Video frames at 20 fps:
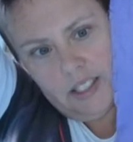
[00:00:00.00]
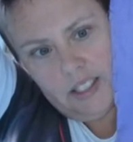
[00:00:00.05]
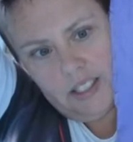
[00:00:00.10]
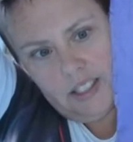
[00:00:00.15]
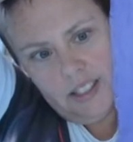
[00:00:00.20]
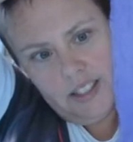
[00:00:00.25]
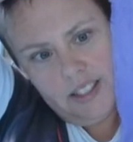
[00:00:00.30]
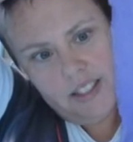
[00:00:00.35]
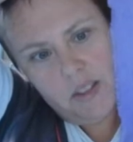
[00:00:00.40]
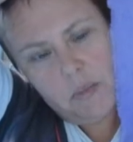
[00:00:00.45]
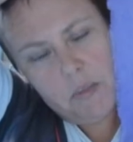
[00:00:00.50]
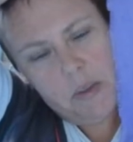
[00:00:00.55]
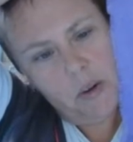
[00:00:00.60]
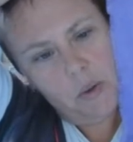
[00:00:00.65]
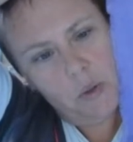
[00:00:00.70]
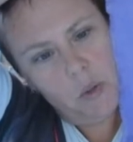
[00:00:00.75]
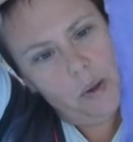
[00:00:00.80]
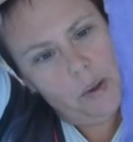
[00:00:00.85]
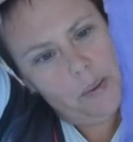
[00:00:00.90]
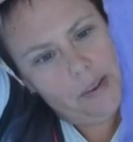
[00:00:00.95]
There we are.
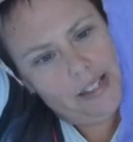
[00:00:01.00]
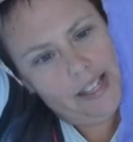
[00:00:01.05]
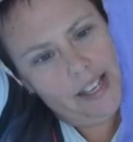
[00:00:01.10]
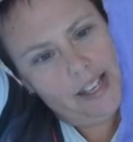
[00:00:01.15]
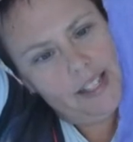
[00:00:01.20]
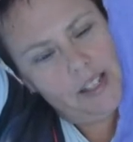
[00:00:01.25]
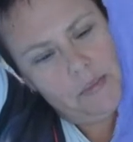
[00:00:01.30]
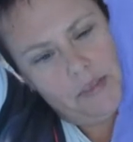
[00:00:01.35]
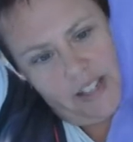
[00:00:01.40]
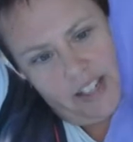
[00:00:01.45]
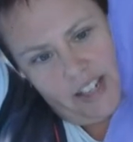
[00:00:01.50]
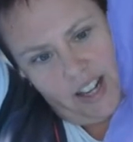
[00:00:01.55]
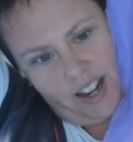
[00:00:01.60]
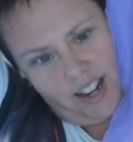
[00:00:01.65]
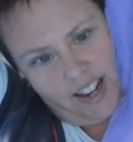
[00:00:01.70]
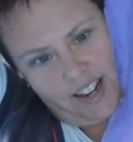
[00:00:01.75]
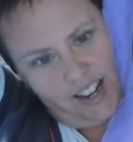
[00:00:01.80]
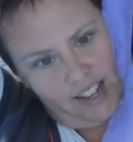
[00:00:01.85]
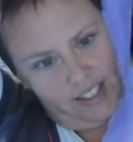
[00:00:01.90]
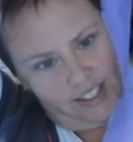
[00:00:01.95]
So I'm
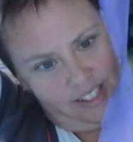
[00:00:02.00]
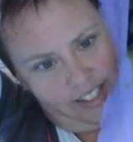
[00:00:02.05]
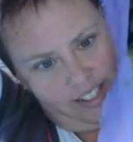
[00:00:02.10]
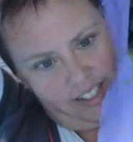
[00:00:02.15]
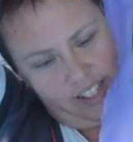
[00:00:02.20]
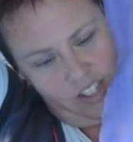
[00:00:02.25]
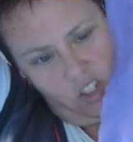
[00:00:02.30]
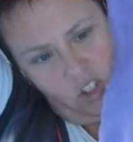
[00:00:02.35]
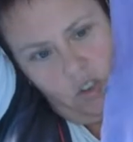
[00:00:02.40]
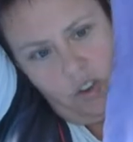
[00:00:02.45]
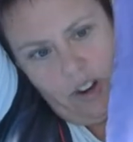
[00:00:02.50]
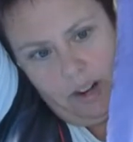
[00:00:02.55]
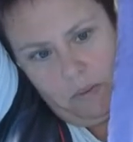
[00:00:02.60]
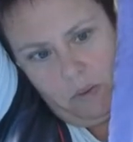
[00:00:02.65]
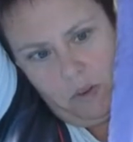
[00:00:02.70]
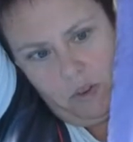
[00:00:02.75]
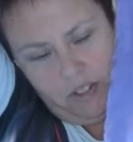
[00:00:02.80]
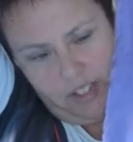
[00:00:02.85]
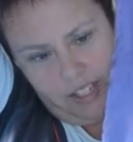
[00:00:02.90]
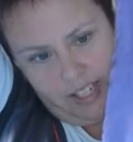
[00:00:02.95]
focusing towards
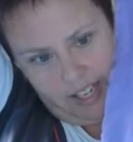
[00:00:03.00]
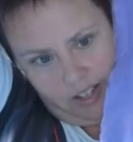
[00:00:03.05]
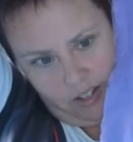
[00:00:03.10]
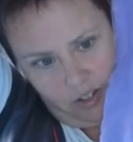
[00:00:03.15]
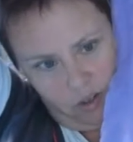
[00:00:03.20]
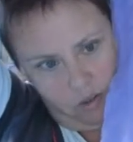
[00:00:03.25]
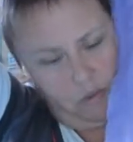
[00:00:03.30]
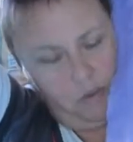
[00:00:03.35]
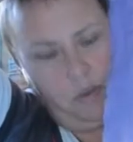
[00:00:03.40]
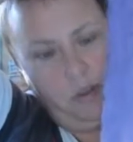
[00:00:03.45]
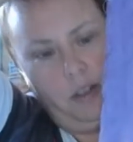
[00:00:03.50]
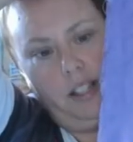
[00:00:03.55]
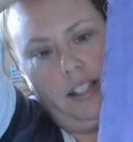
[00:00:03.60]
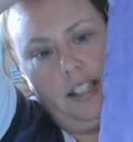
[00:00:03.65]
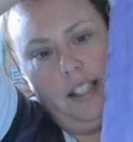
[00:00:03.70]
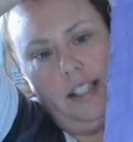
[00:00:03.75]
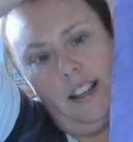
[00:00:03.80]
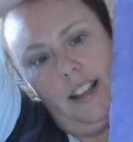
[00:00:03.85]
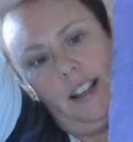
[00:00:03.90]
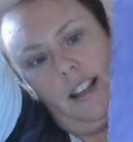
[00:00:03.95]
the I guess
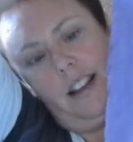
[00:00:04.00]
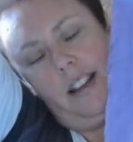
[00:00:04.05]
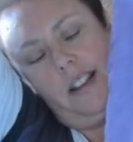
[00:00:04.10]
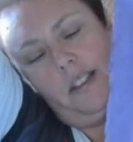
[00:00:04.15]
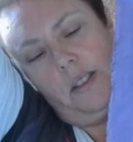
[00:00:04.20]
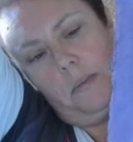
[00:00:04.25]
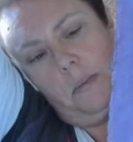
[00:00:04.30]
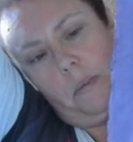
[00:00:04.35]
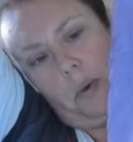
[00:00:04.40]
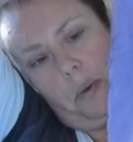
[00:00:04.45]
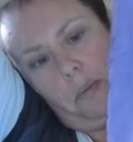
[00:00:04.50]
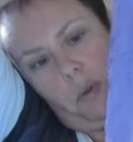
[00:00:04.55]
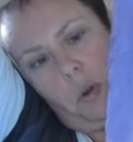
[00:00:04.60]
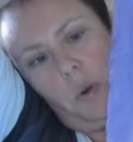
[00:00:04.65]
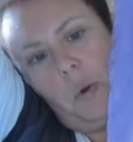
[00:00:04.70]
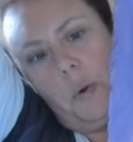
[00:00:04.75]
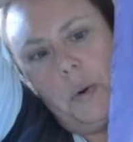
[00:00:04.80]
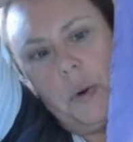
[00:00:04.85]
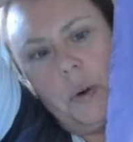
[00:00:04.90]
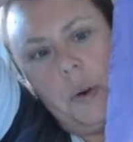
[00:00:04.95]
um,
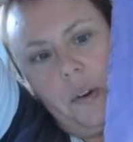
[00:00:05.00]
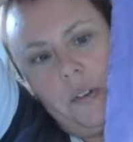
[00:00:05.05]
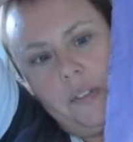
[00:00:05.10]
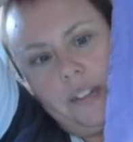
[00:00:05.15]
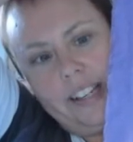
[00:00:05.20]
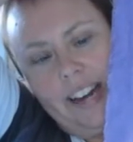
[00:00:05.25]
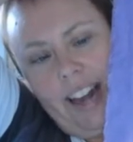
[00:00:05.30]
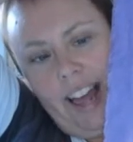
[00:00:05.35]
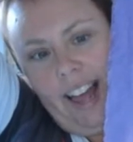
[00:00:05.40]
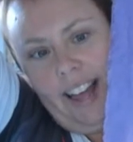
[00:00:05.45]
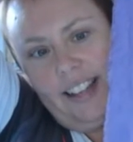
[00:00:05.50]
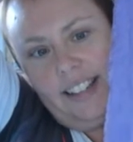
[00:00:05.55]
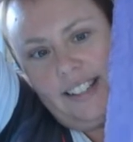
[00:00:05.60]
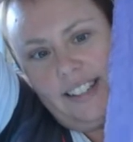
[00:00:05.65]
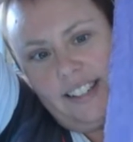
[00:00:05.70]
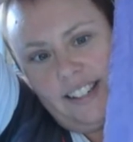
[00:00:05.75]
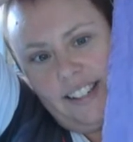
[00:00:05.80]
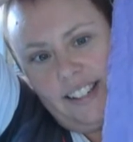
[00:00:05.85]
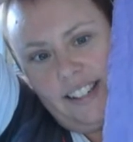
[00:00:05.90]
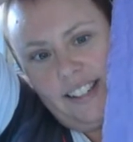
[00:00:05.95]
the petals
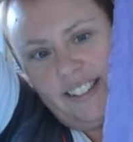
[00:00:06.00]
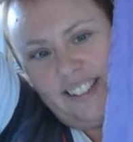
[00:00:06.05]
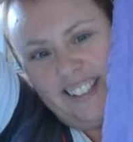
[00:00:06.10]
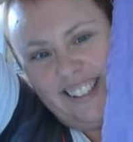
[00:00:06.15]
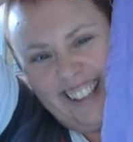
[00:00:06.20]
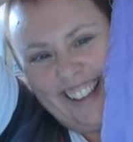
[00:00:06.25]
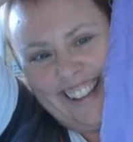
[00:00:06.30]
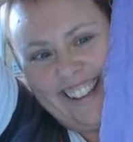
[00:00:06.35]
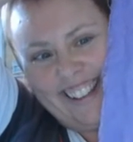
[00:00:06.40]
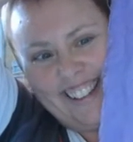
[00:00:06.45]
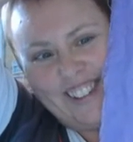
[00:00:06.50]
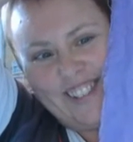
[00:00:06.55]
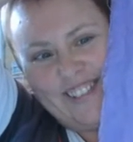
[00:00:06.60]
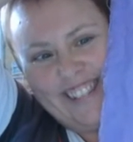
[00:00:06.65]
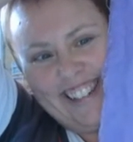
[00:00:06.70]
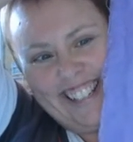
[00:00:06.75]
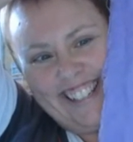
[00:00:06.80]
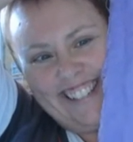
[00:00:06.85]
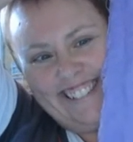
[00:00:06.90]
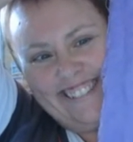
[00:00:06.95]
where we see some of the darker